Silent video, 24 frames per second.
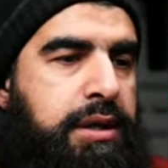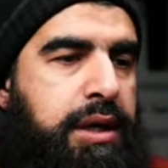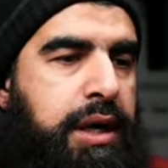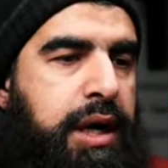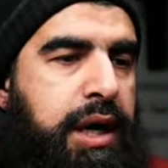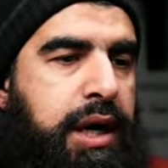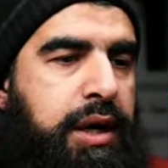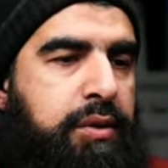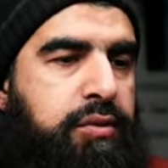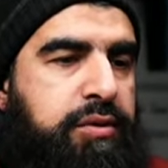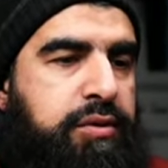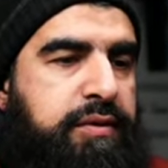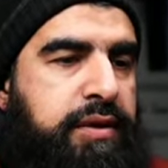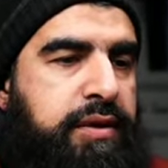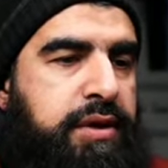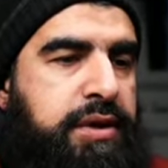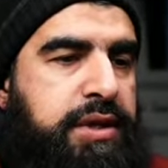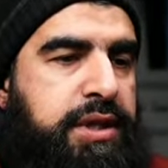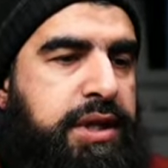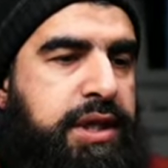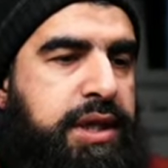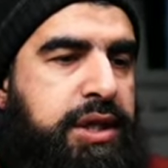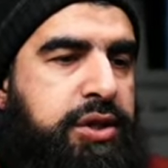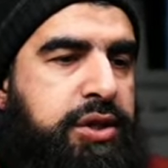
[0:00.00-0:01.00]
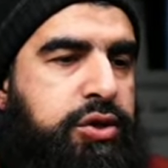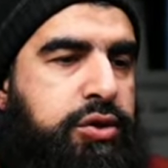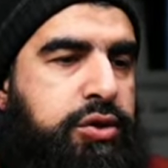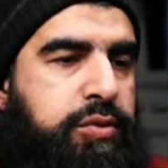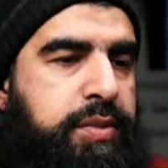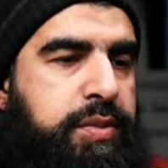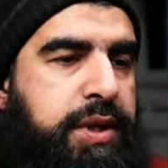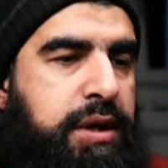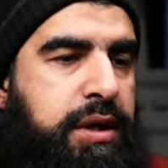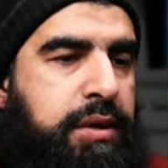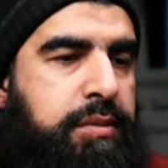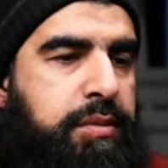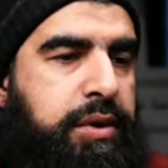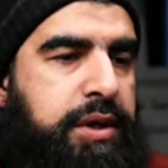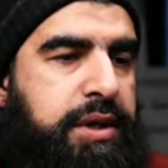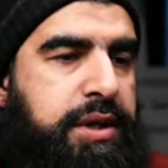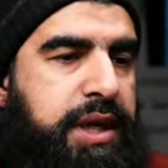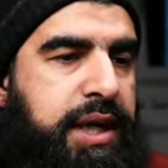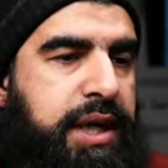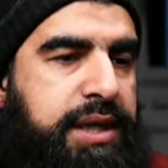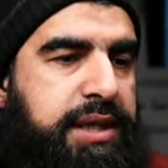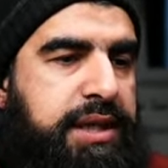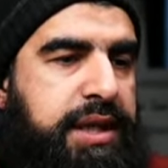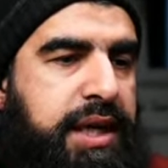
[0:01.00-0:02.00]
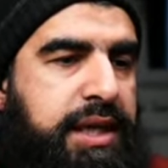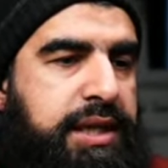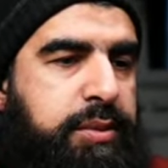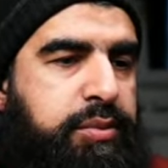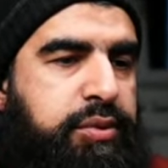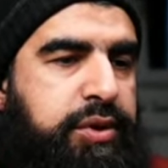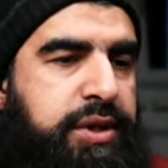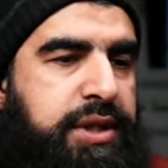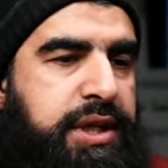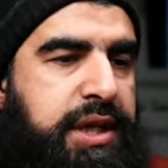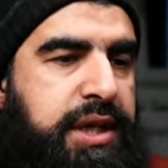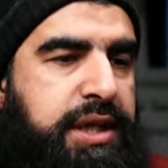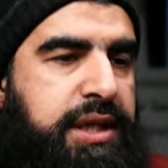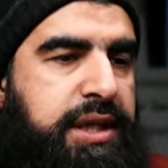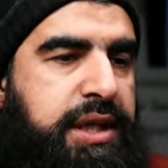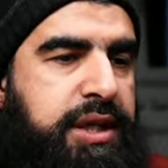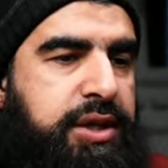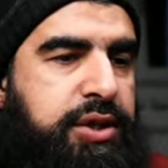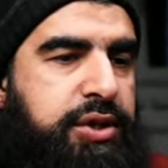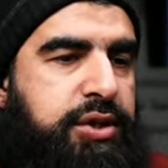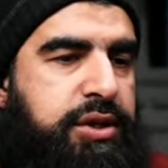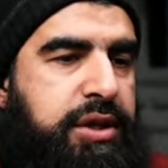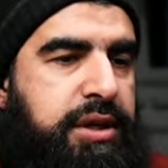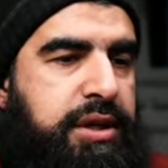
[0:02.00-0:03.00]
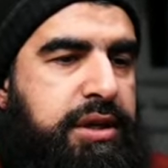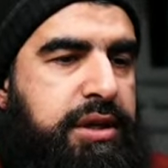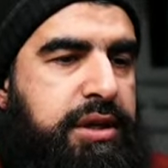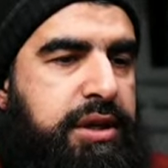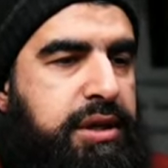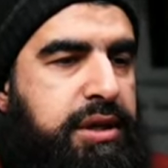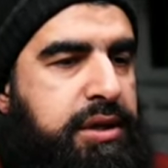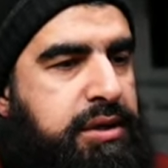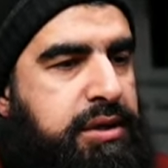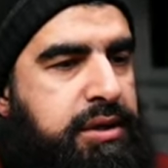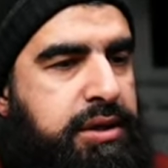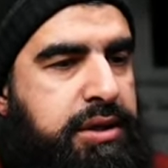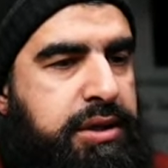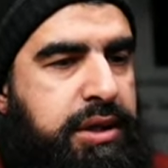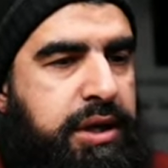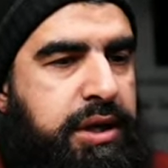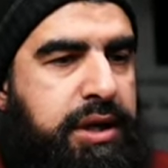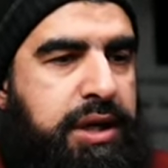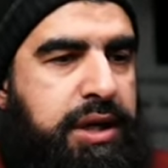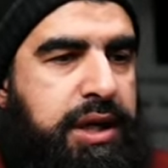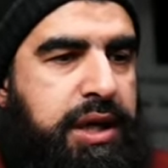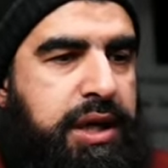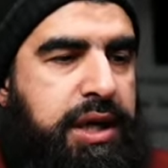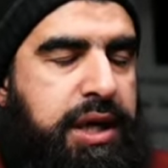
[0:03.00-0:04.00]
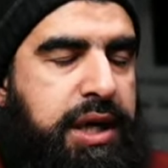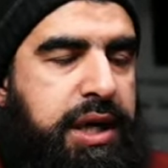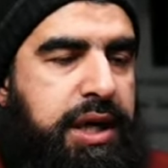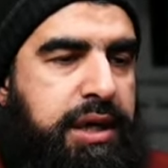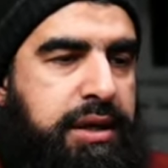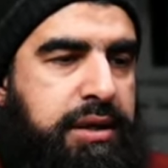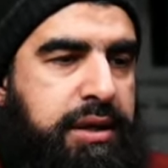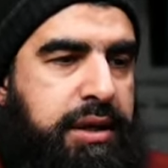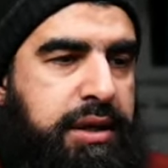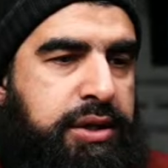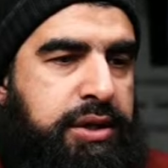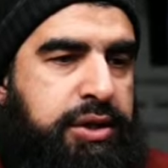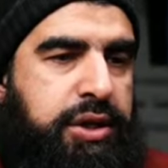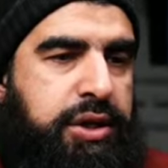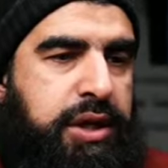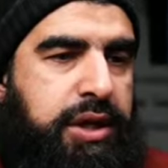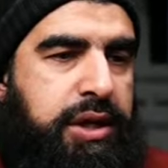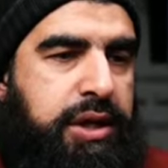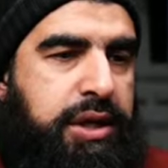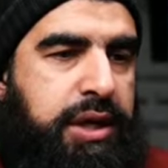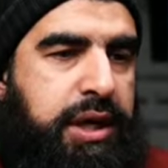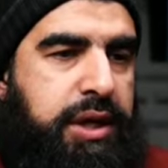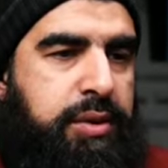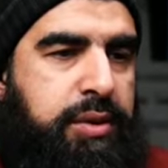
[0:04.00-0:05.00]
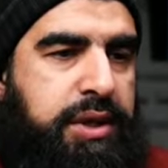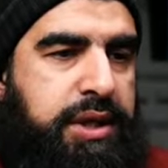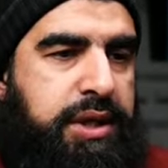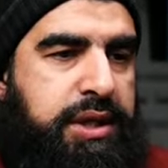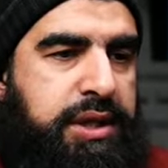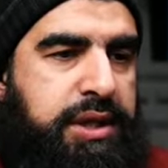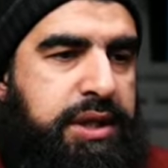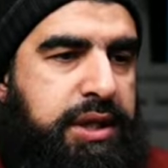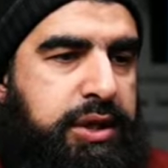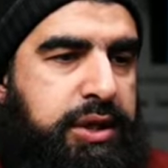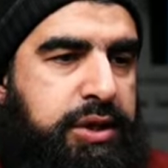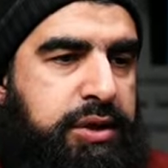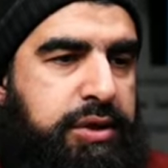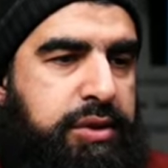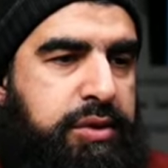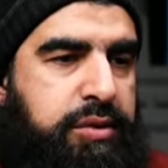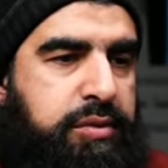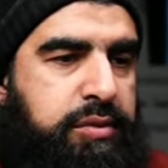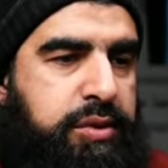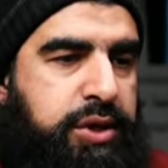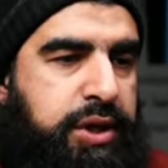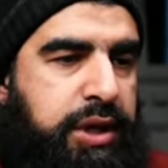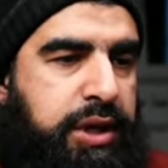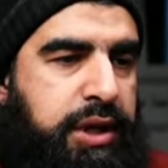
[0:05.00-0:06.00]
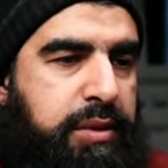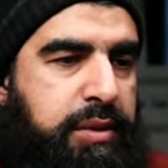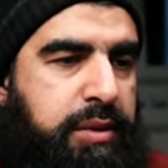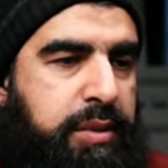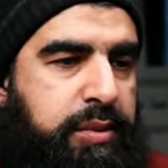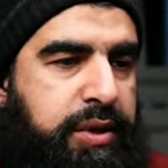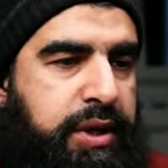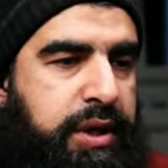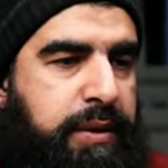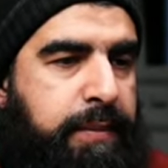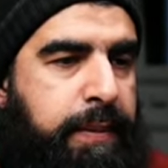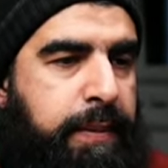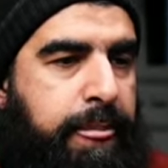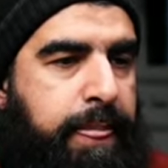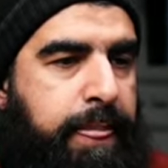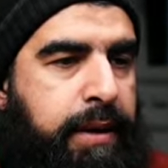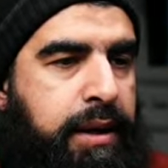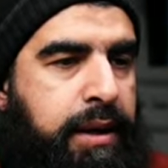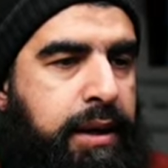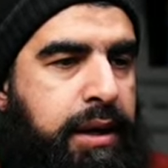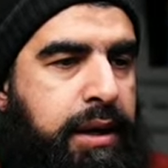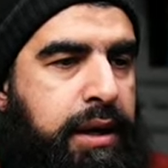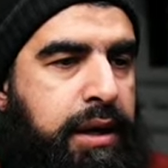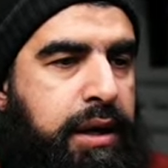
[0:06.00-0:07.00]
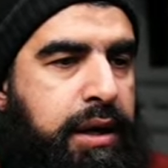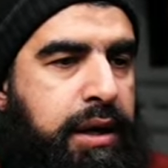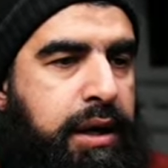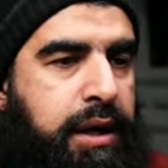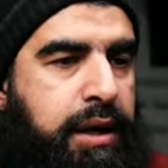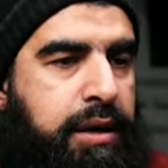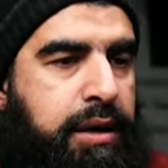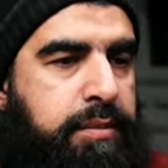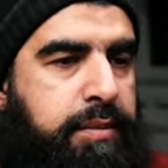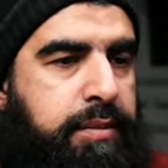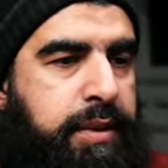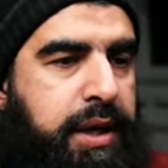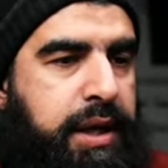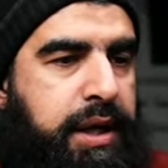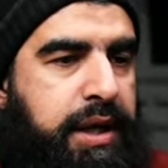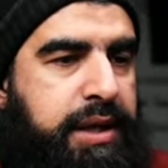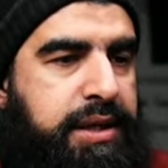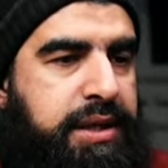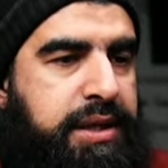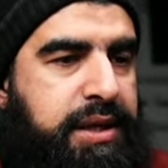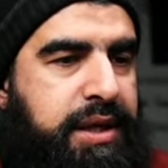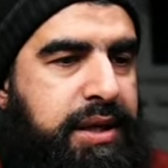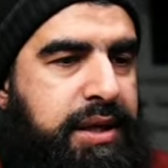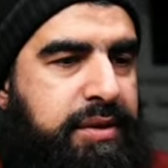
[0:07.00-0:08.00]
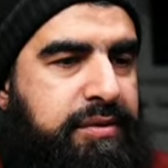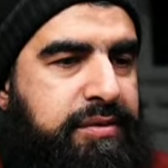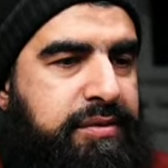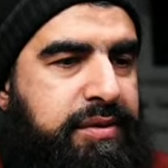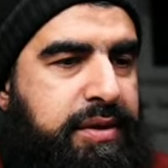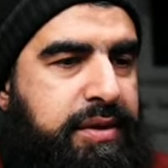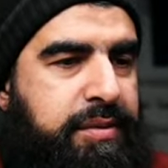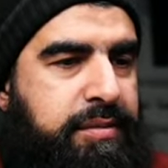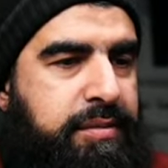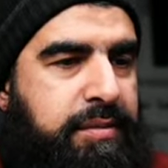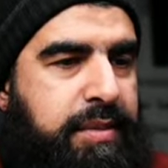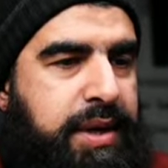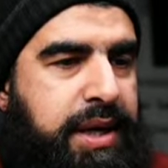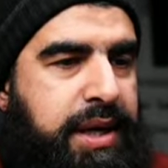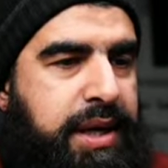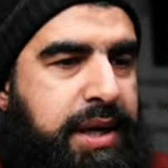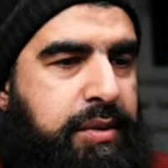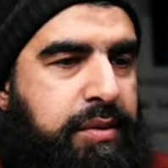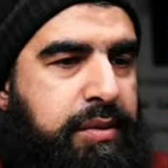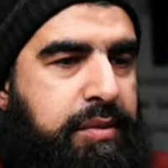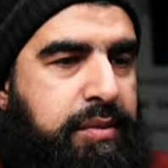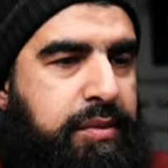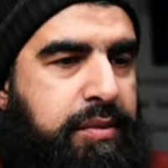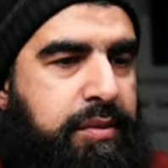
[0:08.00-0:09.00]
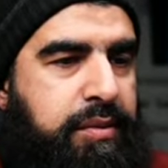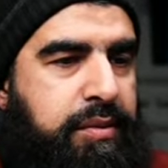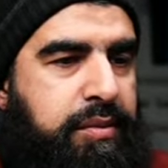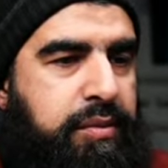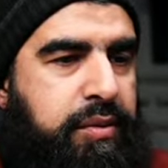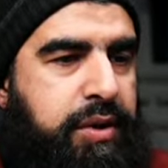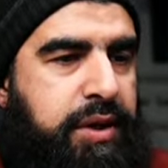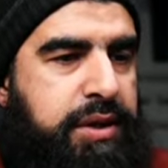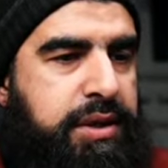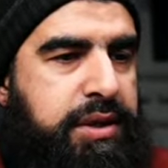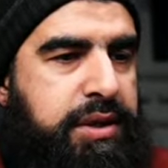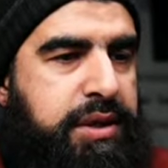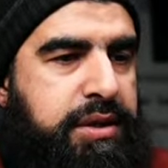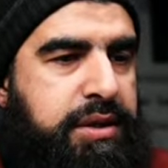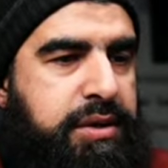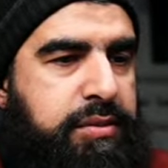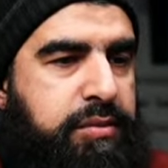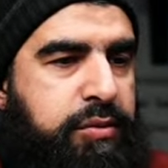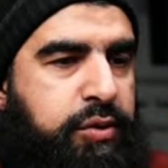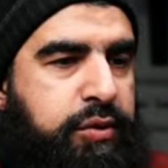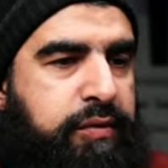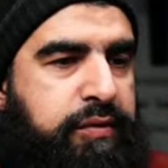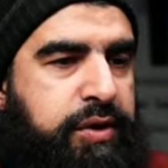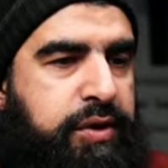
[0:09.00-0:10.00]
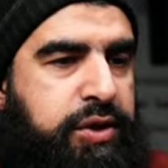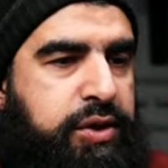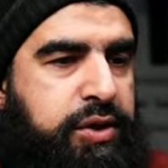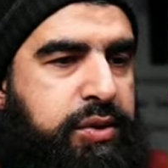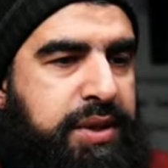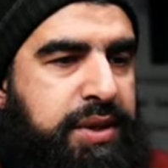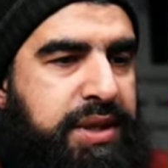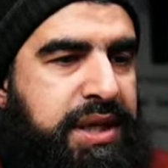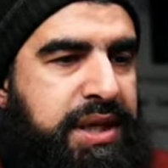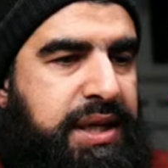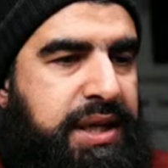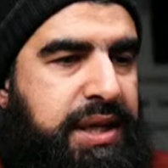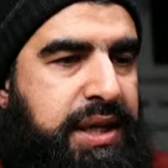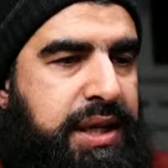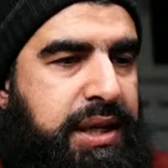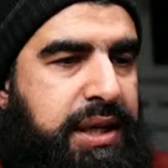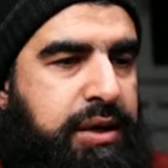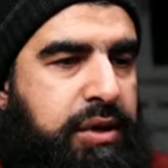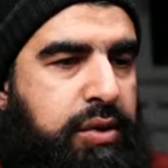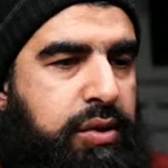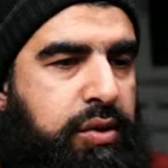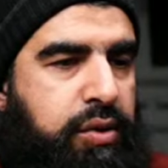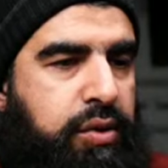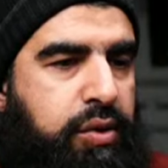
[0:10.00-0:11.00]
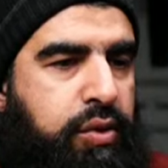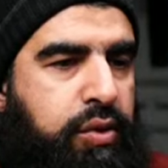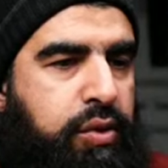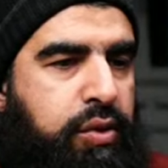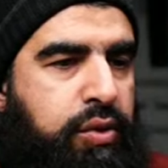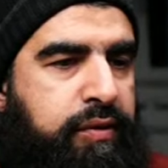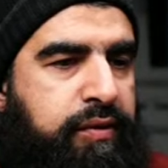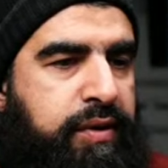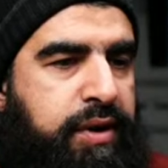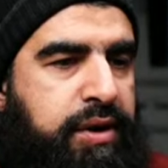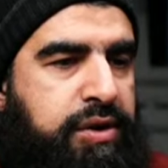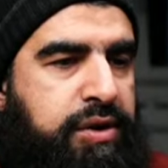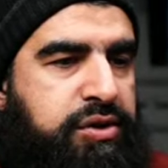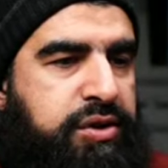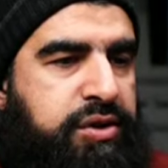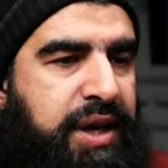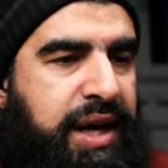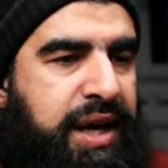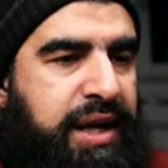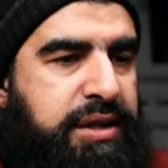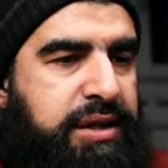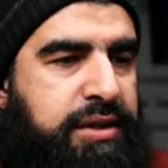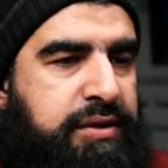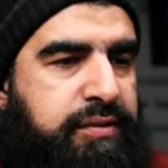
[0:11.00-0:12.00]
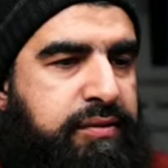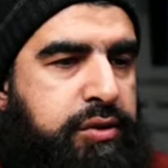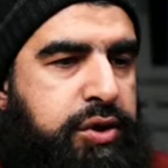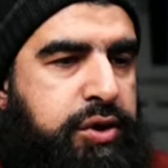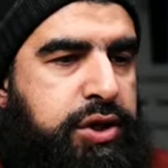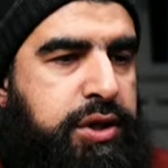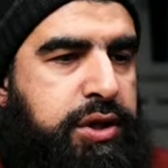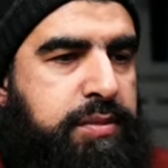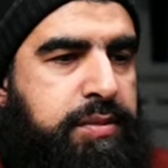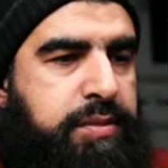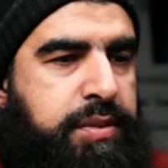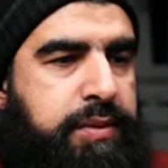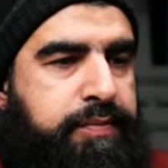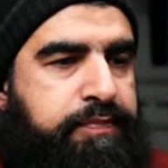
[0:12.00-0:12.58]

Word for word: I would volunteer to be on podcast as a presenter, inshallah. Jazakallah khair. Inshallah, I will consider you, inshallah, my brother. Arbaz Khan, what's more virtuous, seeking or voluntary acts of worship?